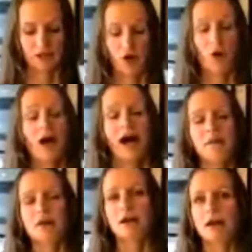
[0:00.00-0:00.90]
So
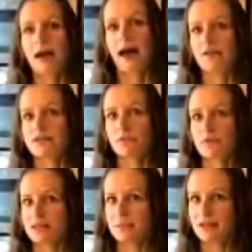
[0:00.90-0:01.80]
I'm going to have some
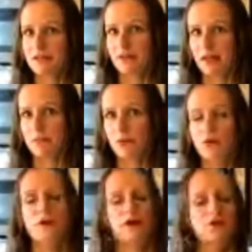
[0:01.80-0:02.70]
recipes
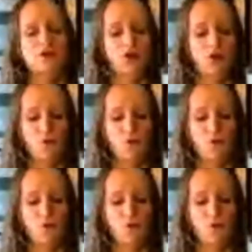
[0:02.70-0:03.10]
available to you.